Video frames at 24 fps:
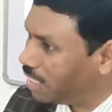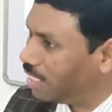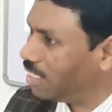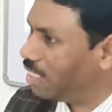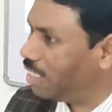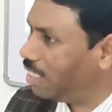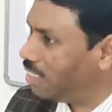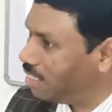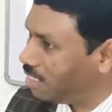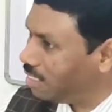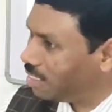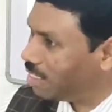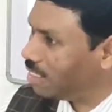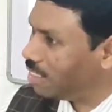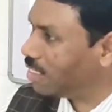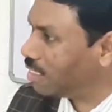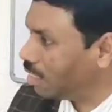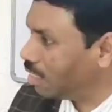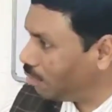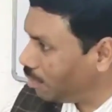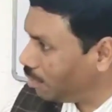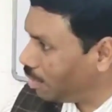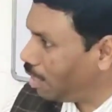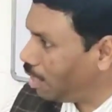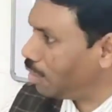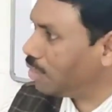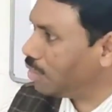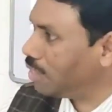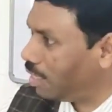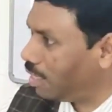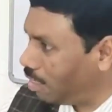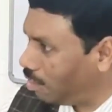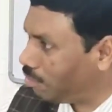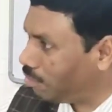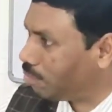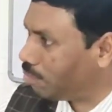needle insertion, we have
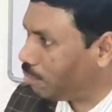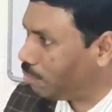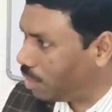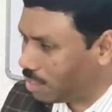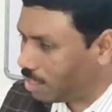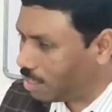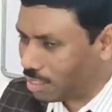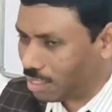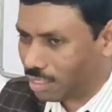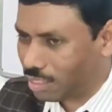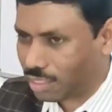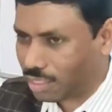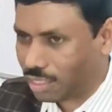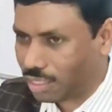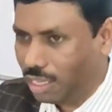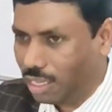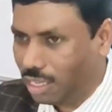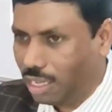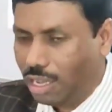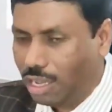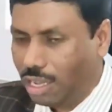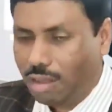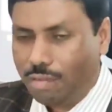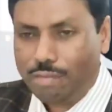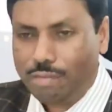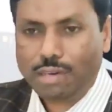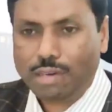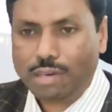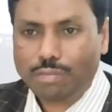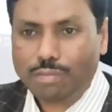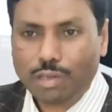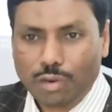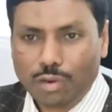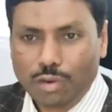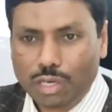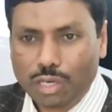the enough muscles.
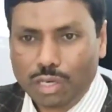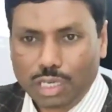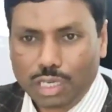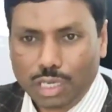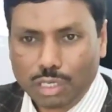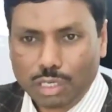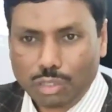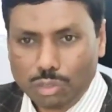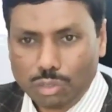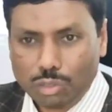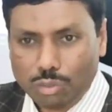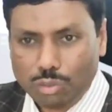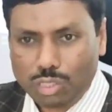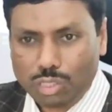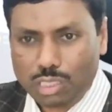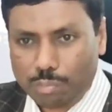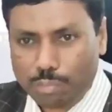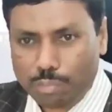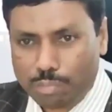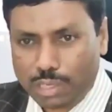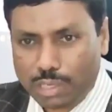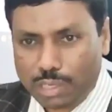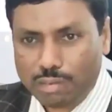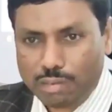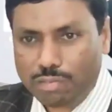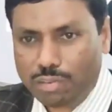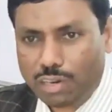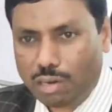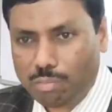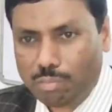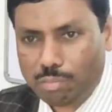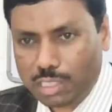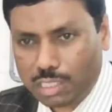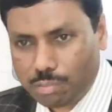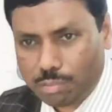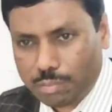When we wanted to use the
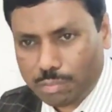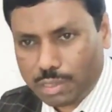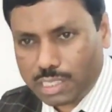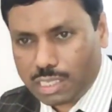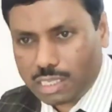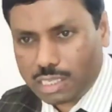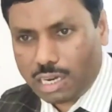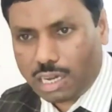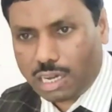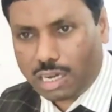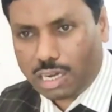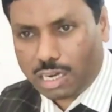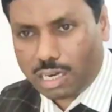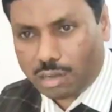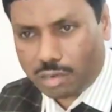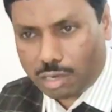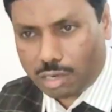piriformis muscle on